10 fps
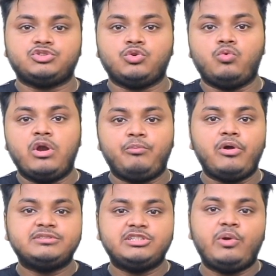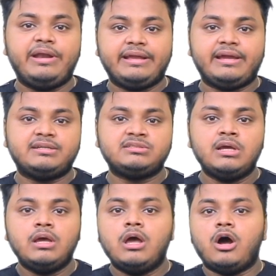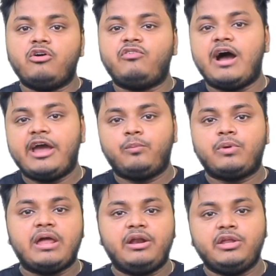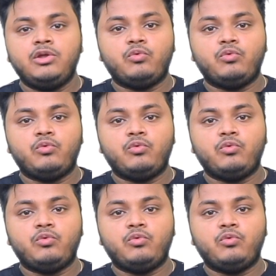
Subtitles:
So 1.0 indicates of higher priority,